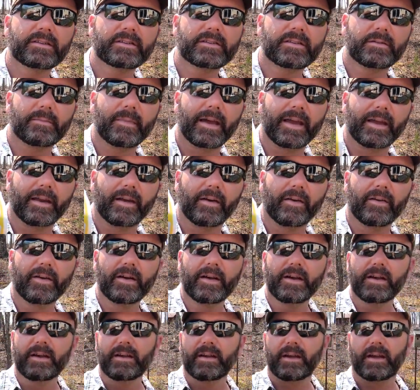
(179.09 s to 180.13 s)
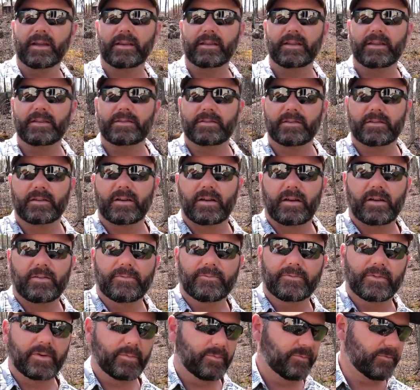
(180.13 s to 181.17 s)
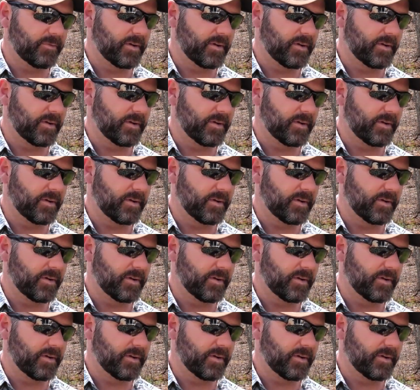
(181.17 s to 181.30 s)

tomato, and these are all from